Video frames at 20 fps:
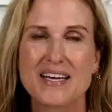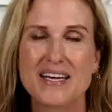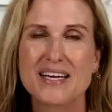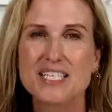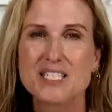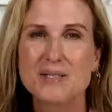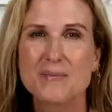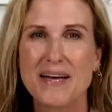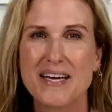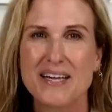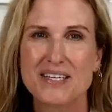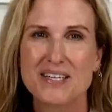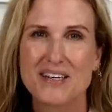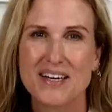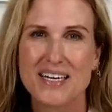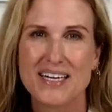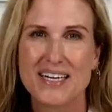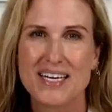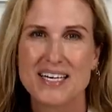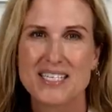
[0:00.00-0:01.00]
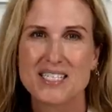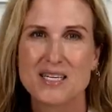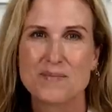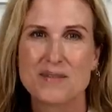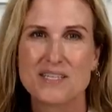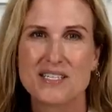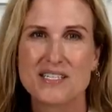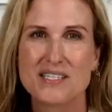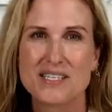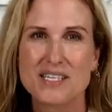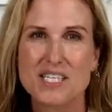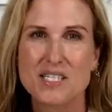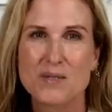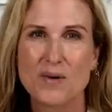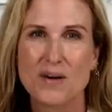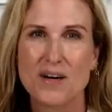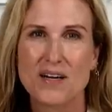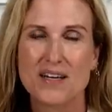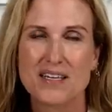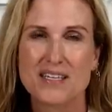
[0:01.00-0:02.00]
Each Panda Crate has up to six
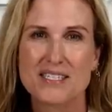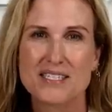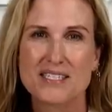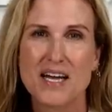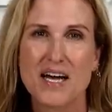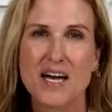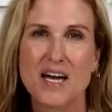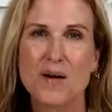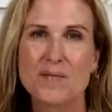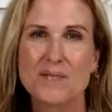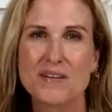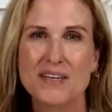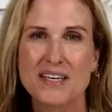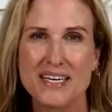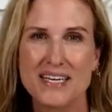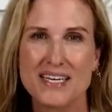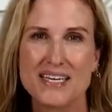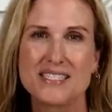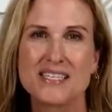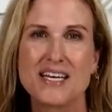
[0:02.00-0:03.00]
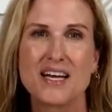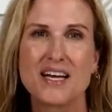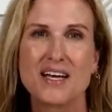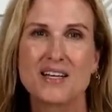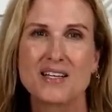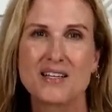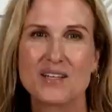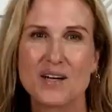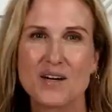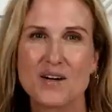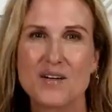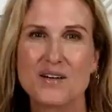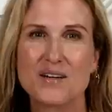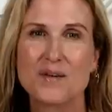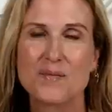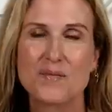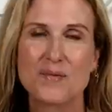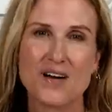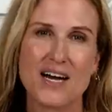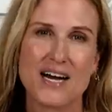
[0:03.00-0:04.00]
products to help the kids learn
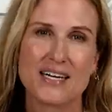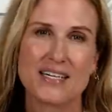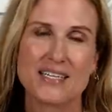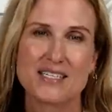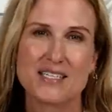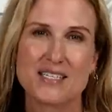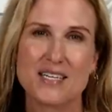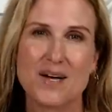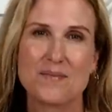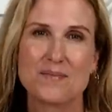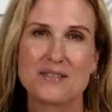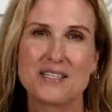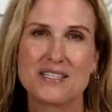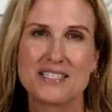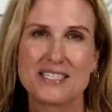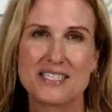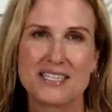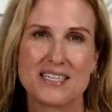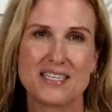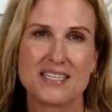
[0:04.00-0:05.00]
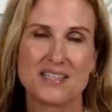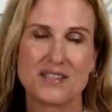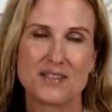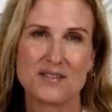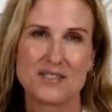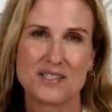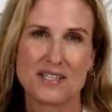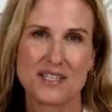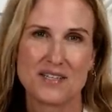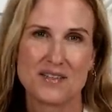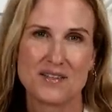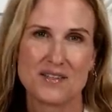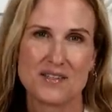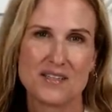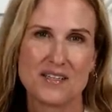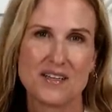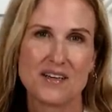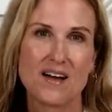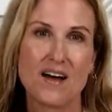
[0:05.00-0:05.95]
and practice up to 10 new skills.